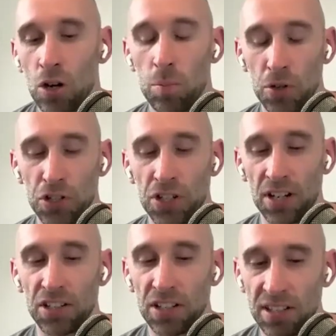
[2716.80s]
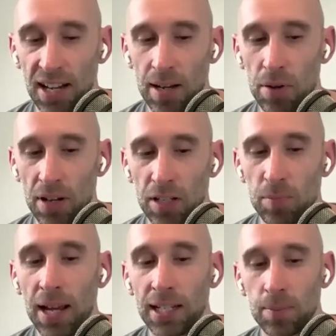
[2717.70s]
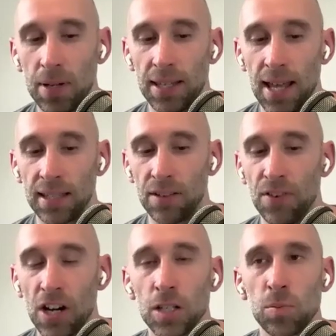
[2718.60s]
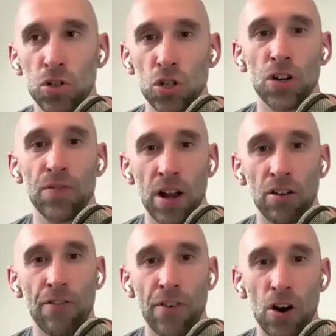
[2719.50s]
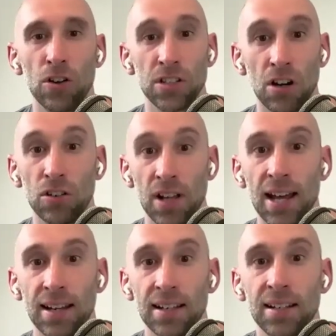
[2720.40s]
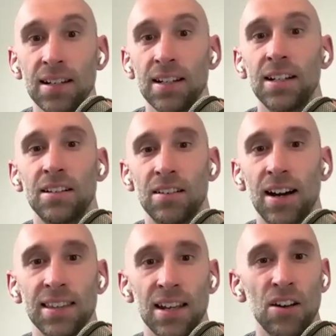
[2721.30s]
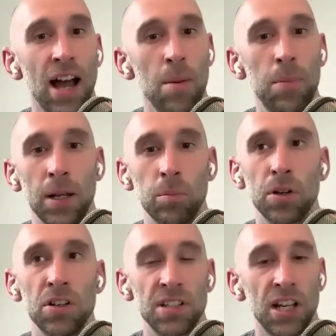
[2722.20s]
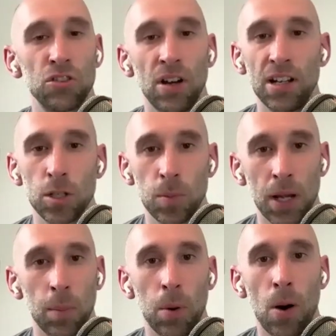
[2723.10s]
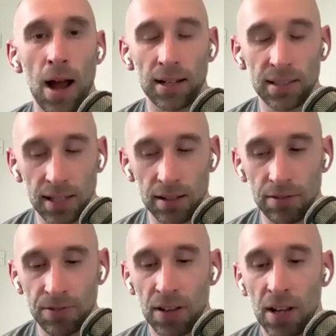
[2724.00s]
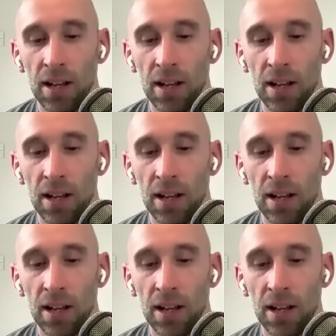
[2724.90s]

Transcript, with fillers: not pushing, I should say, but explained to me that the vast majority of their referrals are organic, right? They're not happening because their trainers are being proactive.